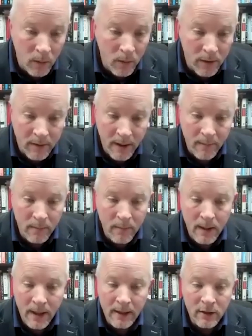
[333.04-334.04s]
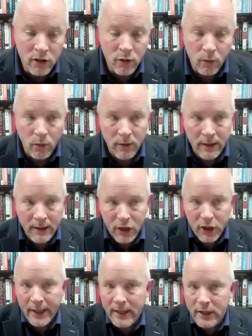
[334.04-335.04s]
with them, saw the
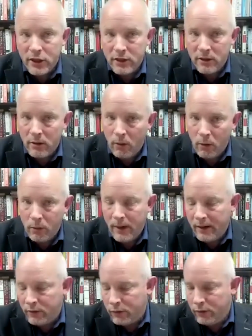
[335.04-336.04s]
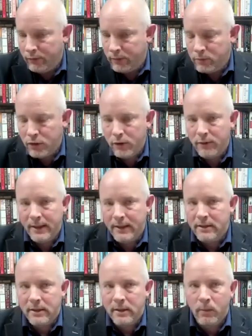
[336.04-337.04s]
change all the way through from
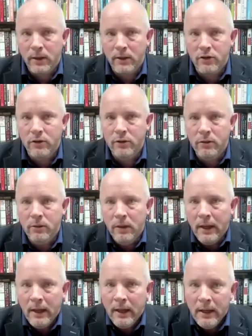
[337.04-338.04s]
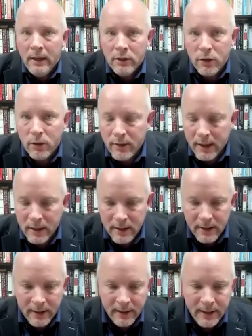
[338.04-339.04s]
2001 to
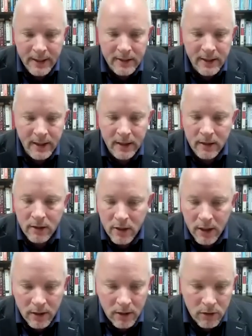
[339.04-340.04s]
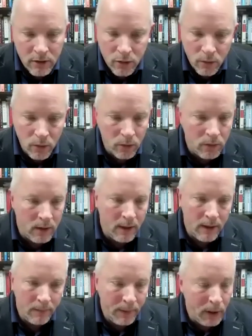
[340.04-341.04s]
2019, saw
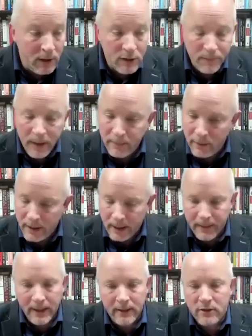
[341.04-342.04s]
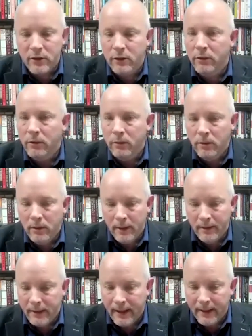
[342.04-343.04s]
Polish people coming into
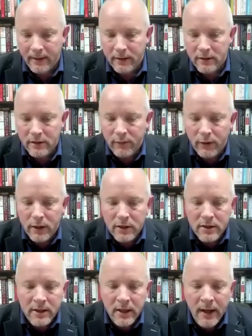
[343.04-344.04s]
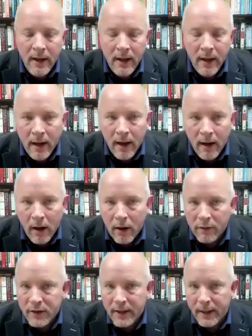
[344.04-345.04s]
the Netherlands first.
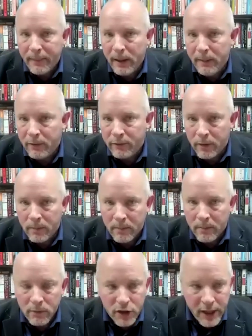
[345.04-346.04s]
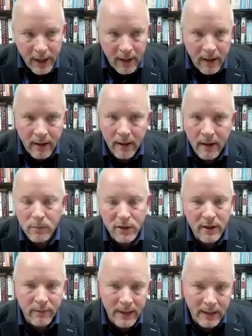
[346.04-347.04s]
After that, people from Czech, from
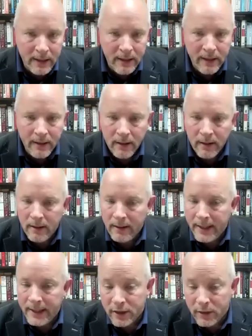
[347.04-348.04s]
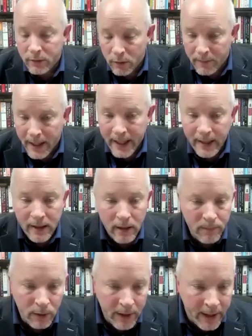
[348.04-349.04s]
Slovakia, later
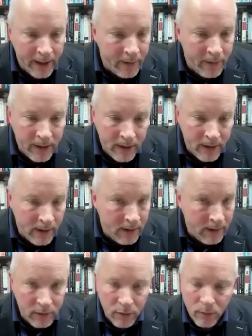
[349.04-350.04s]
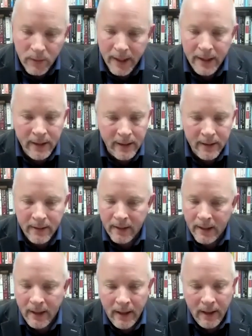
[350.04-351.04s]
Romania, Bulgaria, Lithuania,
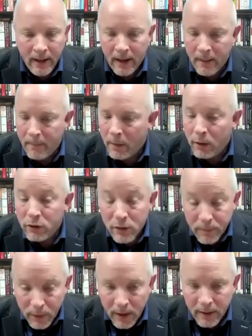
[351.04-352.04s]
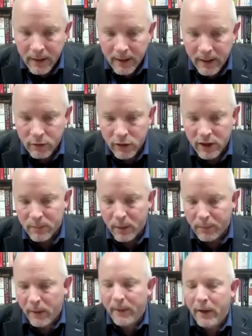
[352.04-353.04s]
multiple other countries,
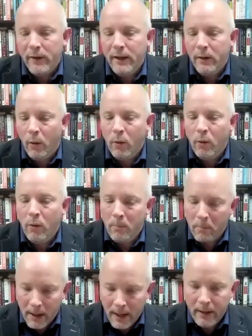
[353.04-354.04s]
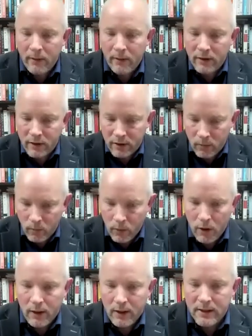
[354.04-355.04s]
but primarily all migrant
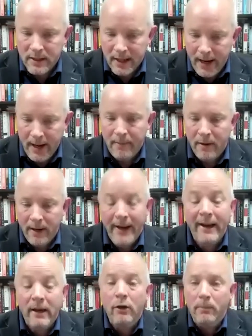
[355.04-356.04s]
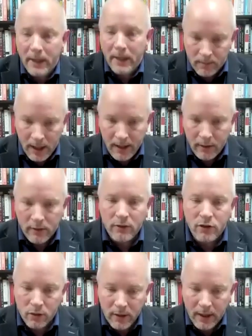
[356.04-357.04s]
workers, economic
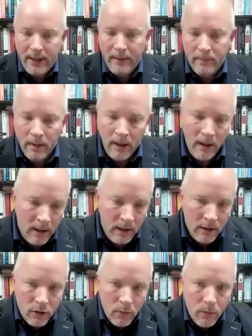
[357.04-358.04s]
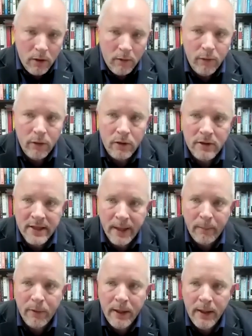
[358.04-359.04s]
migrants who came to work for a
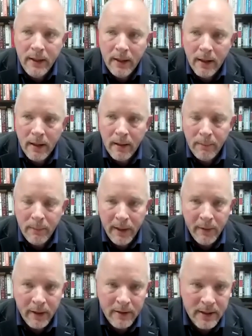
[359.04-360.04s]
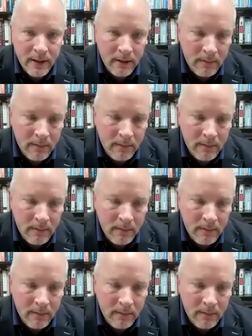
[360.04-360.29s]
temporary period